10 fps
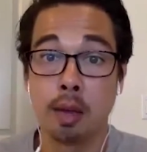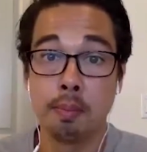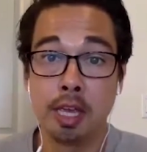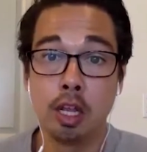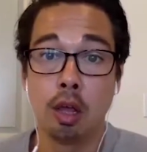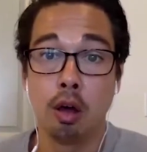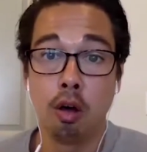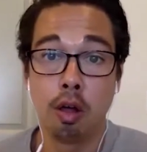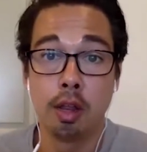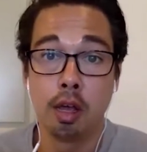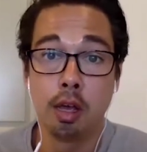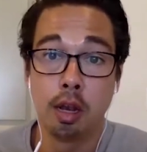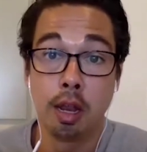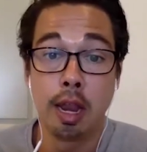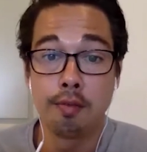come in on
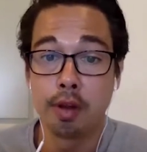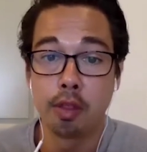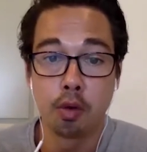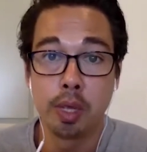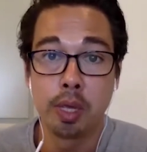an every other week